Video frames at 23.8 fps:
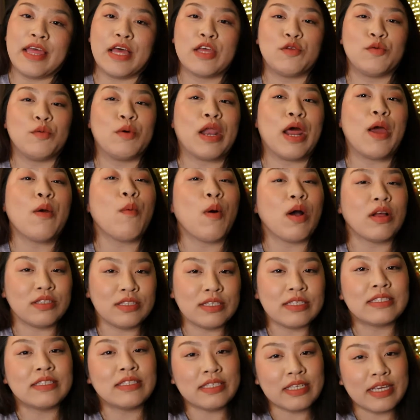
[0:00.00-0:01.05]
that's what I want
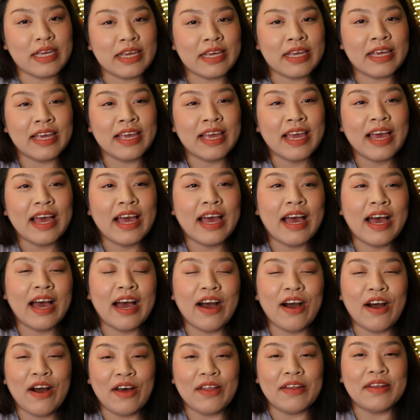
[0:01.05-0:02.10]
to see
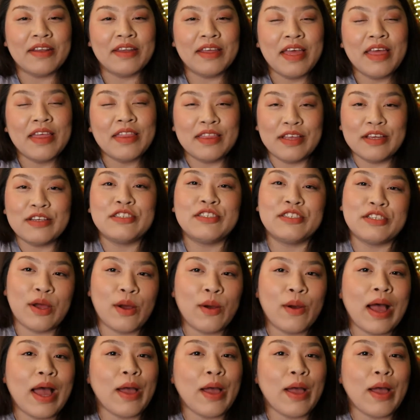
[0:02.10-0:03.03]
on this show.